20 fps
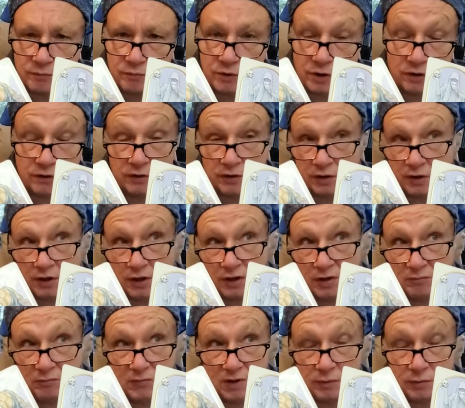Or
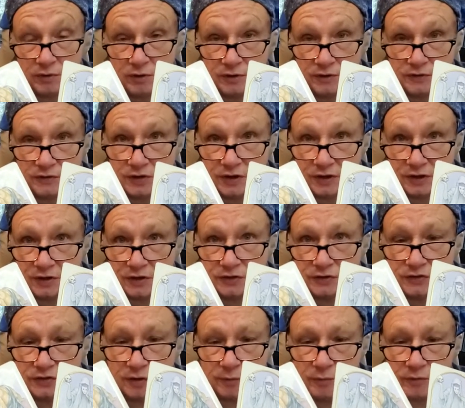maybe he is taking a
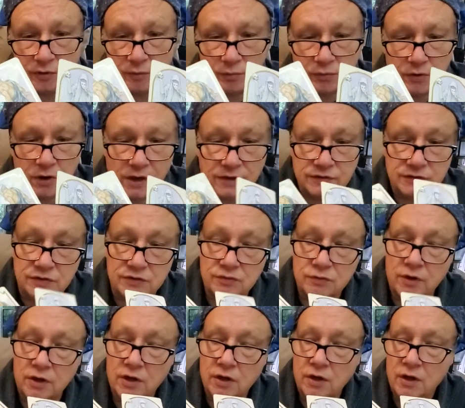step in the process,
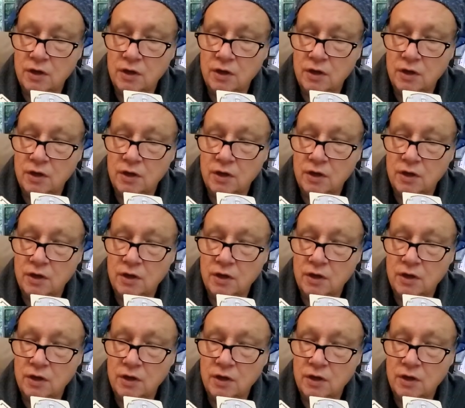right?